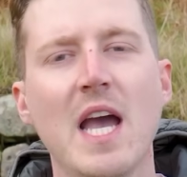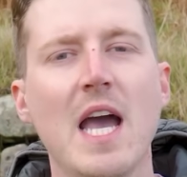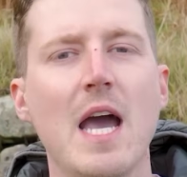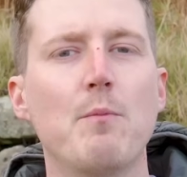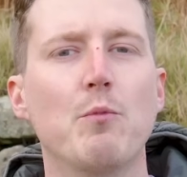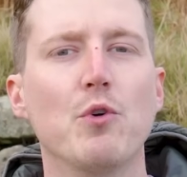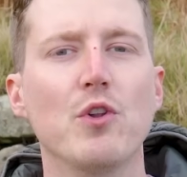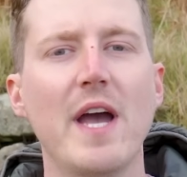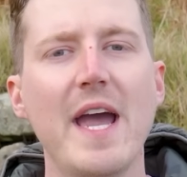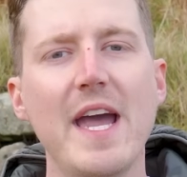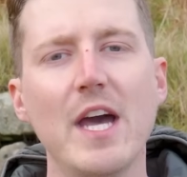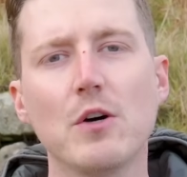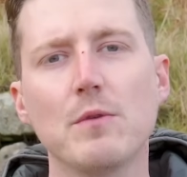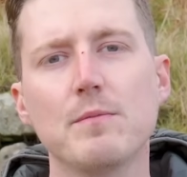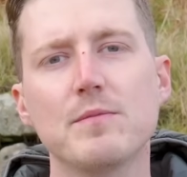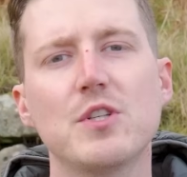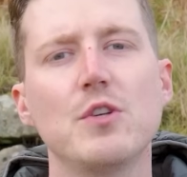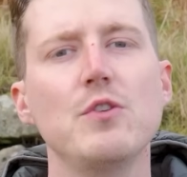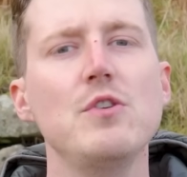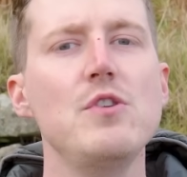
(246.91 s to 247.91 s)
and will
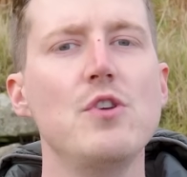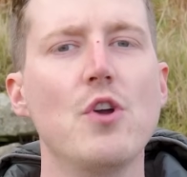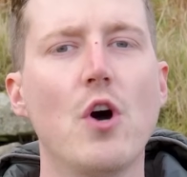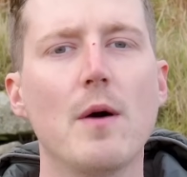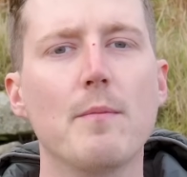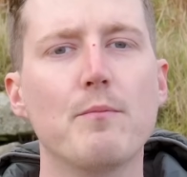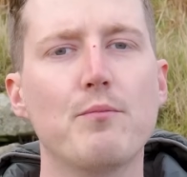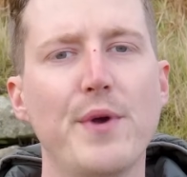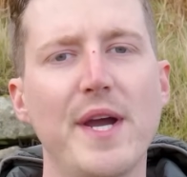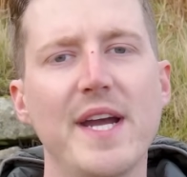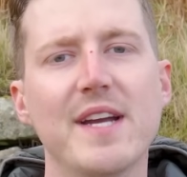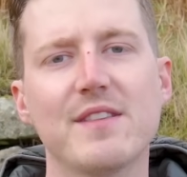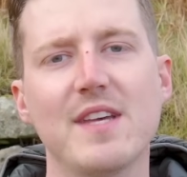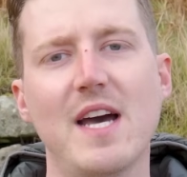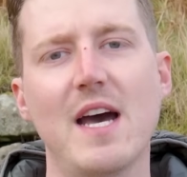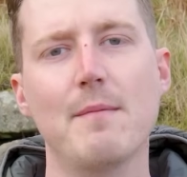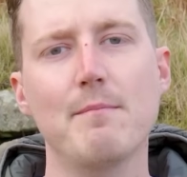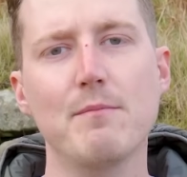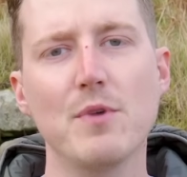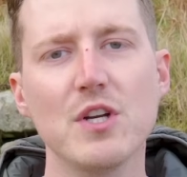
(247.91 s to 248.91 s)
help to not break
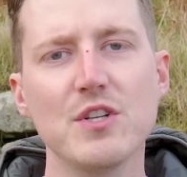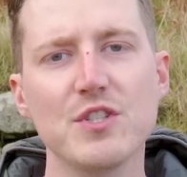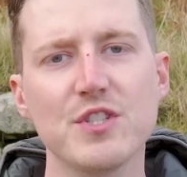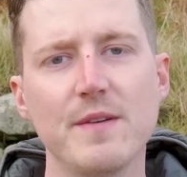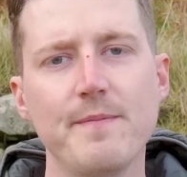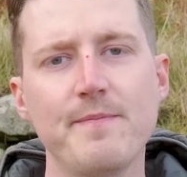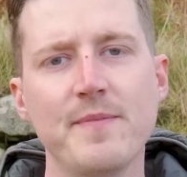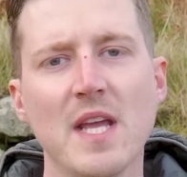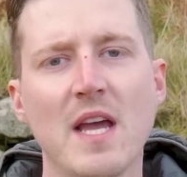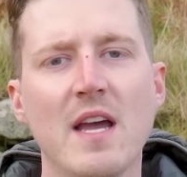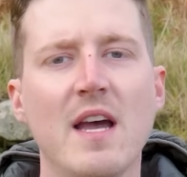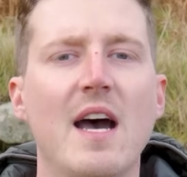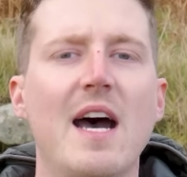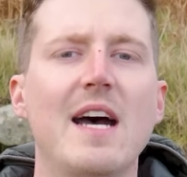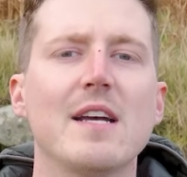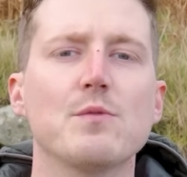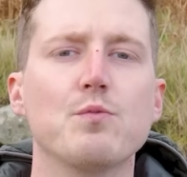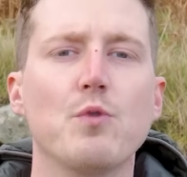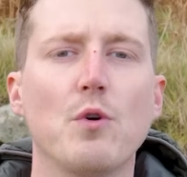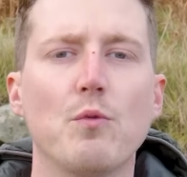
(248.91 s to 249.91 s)
that immersion as